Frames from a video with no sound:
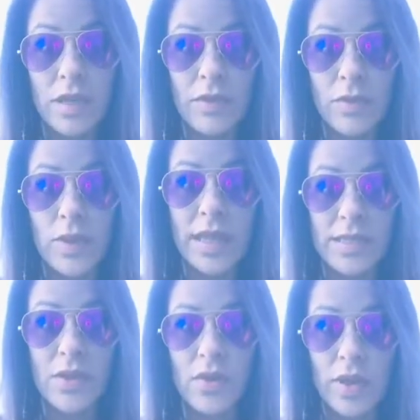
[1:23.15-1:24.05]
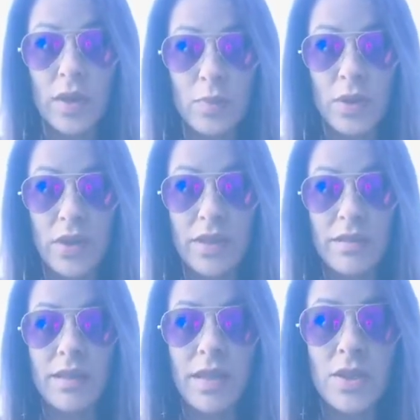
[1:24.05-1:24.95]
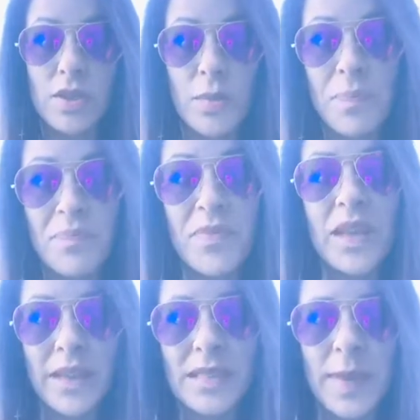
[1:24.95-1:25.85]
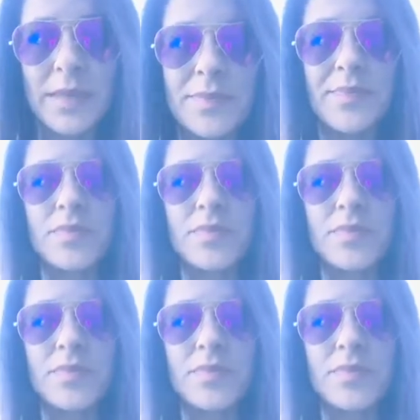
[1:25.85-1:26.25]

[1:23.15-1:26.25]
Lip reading: Everyone has their therapeutic thing that they do. That's mine.